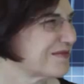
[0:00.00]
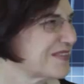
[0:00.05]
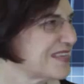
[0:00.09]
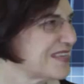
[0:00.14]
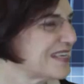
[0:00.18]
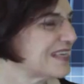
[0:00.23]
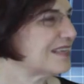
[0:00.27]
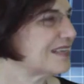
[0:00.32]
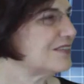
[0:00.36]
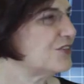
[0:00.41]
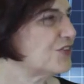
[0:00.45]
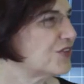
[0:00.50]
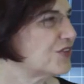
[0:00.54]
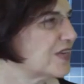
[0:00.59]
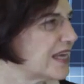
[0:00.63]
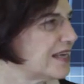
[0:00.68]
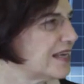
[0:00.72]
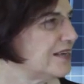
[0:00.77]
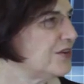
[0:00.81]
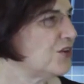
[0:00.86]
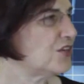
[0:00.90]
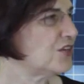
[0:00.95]
And you
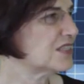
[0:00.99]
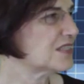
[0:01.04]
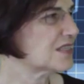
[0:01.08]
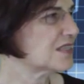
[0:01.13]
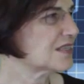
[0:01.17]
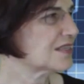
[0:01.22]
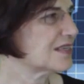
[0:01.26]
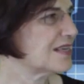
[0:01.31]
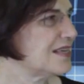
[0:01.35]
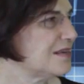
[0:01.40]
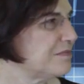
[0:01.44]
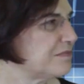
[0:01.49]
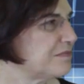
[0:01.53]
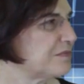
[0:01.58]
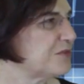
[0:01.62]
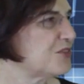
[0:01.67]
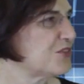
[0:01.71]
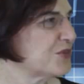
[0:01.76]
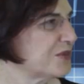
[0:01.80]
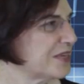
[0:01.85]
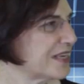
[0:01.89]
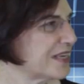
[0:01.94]
cannot keep
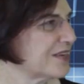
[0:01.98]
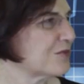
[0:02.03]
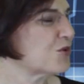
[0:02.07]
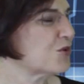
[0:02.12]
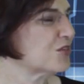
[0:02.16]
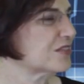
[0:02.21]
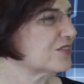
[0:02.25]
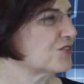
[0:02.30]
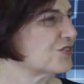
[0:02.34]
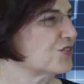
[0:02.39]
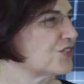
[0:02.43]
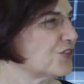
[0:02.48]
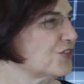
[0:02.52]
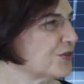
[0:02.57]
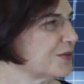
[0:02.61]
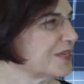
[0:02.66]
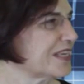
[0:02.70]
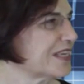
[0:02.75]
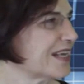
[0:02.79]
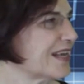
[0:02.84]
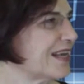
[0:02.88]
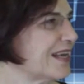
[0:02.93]
doing what you're
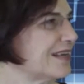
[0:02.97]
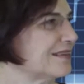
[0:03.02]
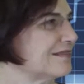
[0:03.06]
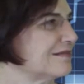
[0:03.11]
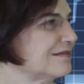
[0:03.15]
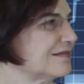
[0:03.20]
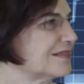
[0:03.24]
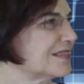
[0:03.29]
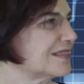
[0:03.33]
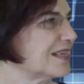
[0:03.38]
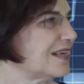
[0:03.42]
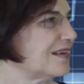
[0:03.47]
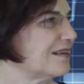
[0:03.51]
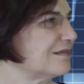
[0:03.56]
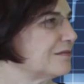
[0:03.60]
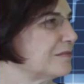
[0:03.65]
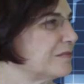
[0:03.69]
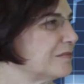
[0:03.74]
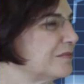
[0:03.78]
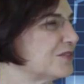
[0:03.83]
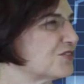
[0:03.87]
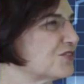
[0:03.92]
doing and
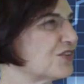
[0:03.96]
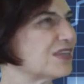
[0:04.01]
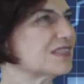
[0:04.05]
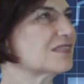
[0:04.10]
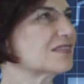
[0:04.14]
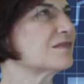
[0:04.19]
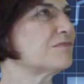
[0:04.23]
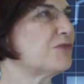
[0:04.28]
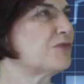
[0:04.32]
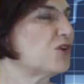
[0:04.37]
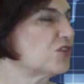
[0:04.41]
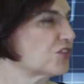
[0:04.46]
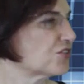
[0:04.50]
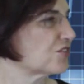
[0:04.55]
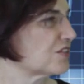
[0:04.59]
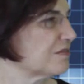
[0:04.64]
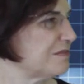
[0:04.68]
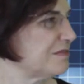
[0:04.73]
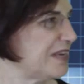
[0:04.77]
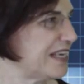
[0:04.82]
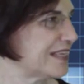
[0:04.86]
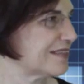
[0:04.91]
trust the boss
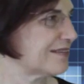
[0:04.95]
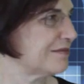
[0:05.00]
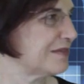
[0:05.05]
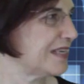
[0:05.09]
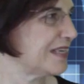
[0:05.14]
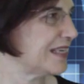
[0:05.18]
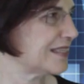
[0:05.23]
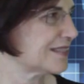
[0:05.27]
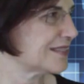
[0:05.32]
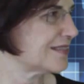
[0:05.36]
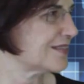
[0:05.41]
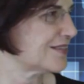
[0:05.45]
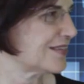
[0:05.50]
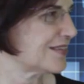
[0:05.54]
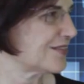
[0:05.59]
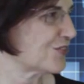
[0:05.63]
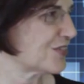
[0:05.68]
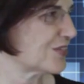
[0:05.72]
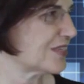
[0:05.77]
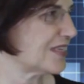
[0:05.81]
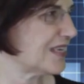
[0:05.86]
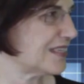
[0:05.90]
to make the next
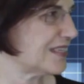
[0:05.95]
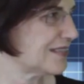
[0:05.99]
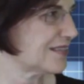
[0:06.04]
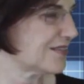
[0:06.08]
decision. It is